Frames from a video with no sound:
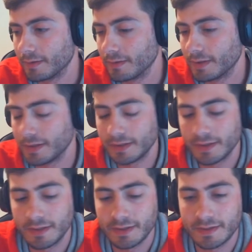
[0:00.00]

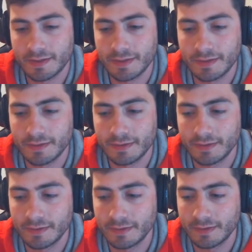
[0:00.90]
it's.
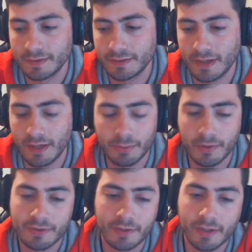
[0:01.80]
I
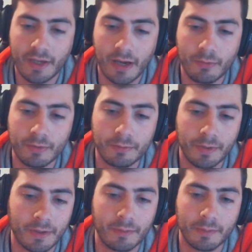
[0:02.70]
personally, I wouldn't
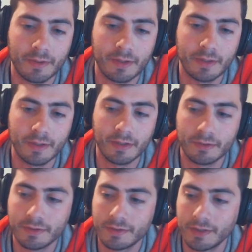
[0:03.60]
pick up a
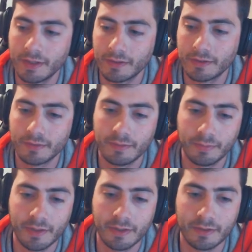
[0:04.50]
Eldritch deck to
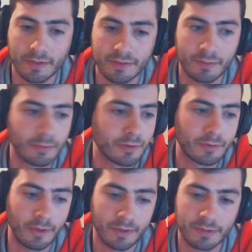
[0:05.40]
play it unless I'm just
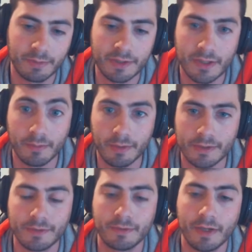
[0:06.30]
trying to spice up my
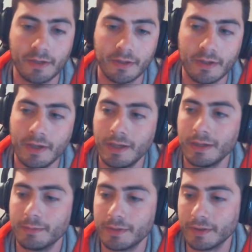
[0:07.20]
Zoo deck,
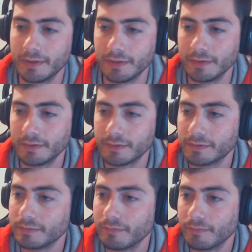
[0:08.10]

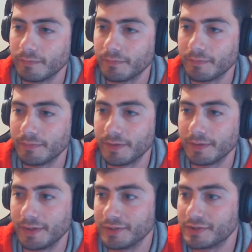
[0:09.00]
because
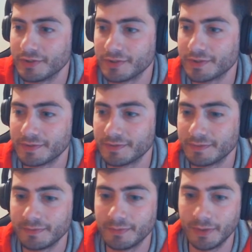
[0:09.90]
that's just
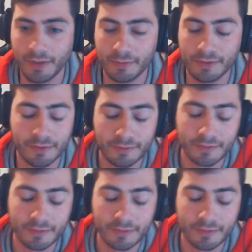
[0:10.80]
what I would do.